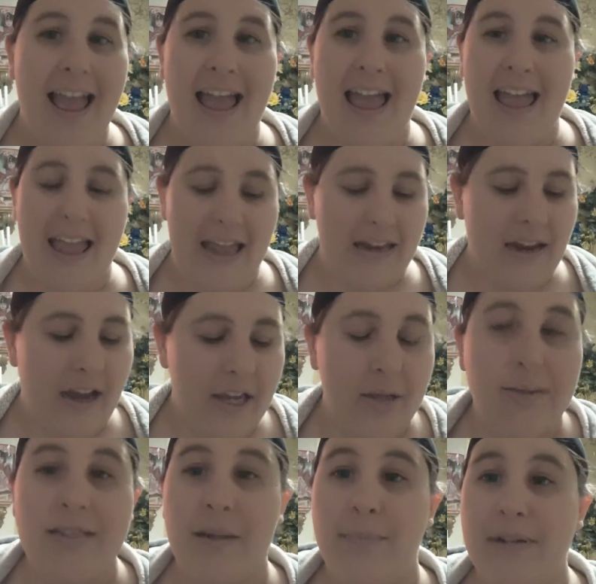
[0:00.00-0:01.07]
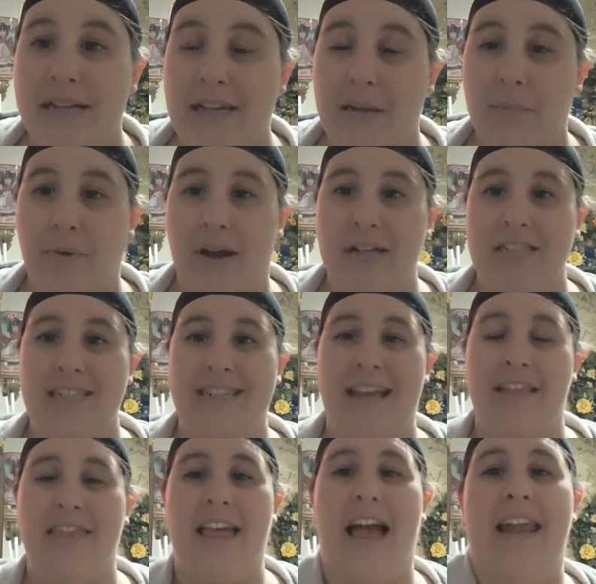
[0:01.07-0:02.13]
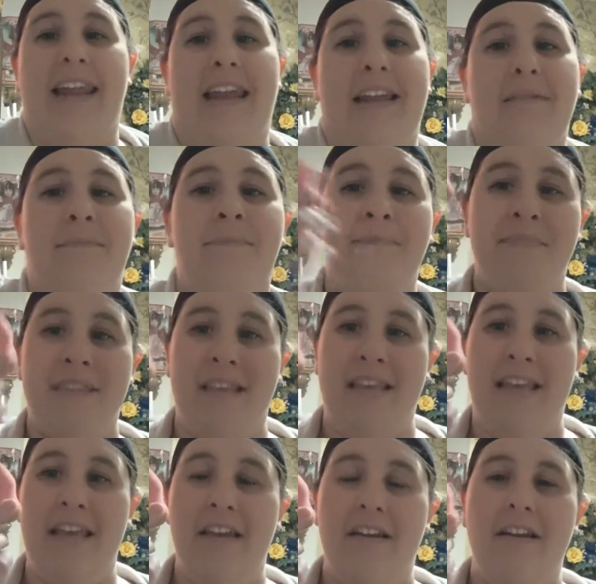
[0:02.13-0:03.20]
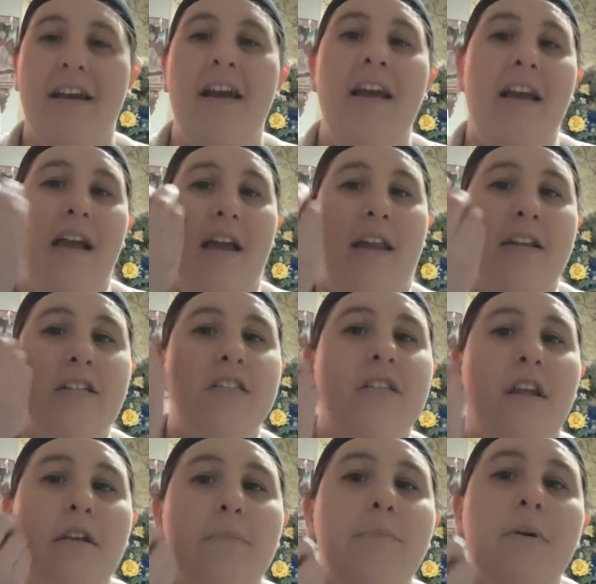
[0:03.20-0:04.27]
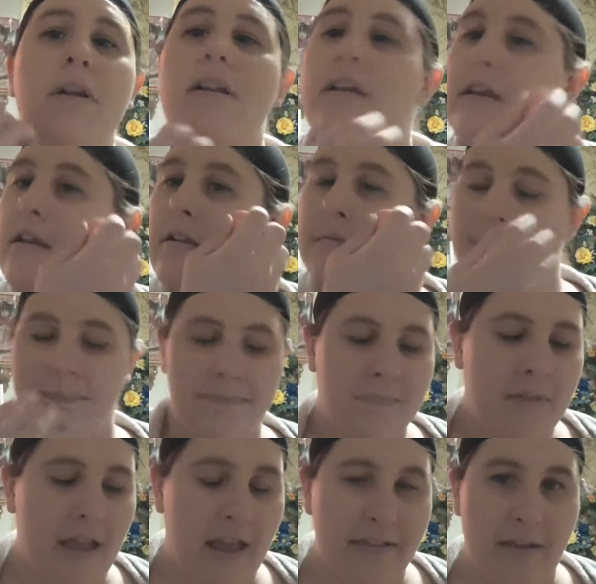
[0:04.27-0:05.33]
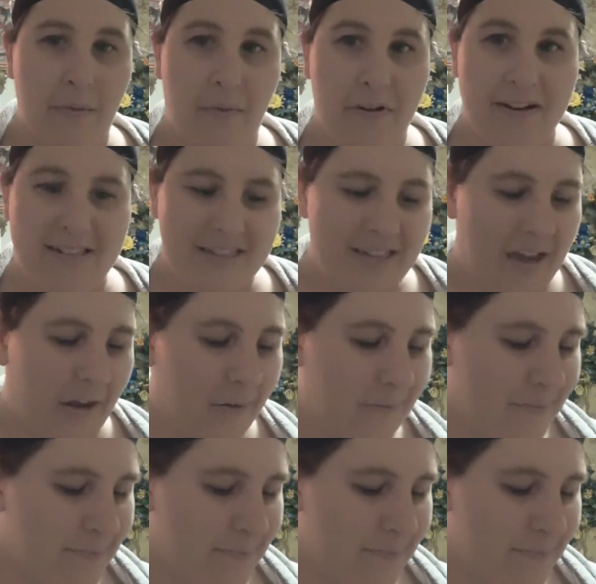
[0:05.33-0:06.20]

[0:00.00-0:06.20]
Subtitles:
and I use the blending brush to get that in here, and I just kind of put it in, and then we're good to go.